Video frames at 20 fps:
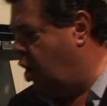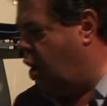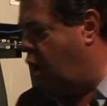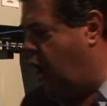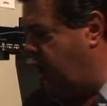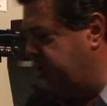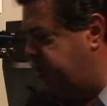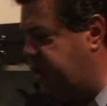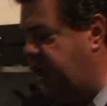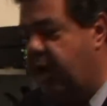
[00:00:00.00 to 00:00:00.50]

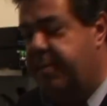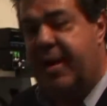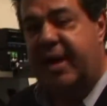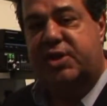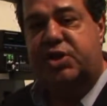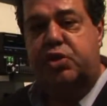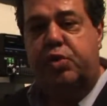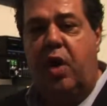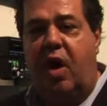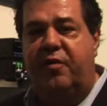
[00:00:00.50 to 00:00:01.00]
Our
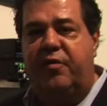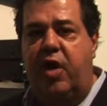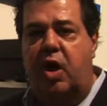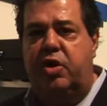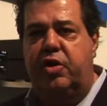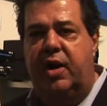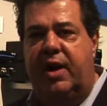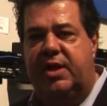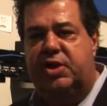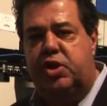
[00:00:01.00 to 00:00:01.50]
DMS
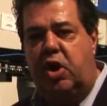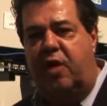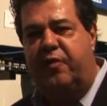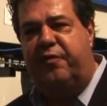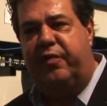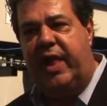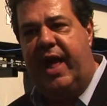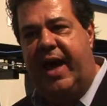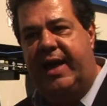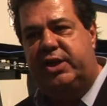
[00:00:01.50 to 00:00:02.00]
1200 is our
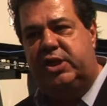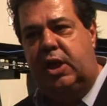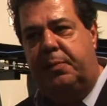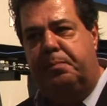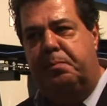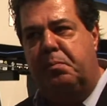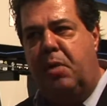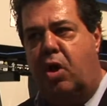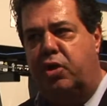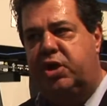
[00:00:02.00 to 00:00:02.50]

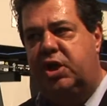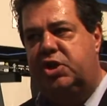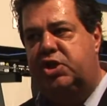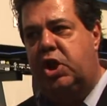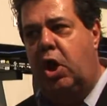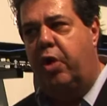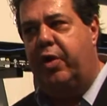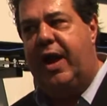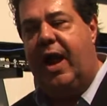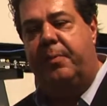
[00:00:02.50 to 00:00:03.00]
flagship
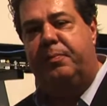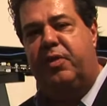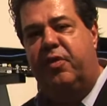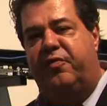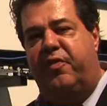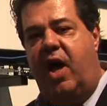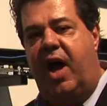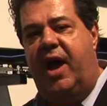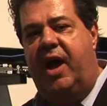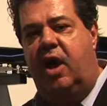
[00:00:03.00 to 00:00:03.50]
multi-zone
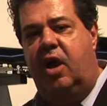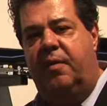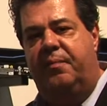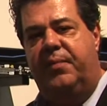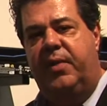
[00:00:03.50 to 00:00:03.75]
amplifier.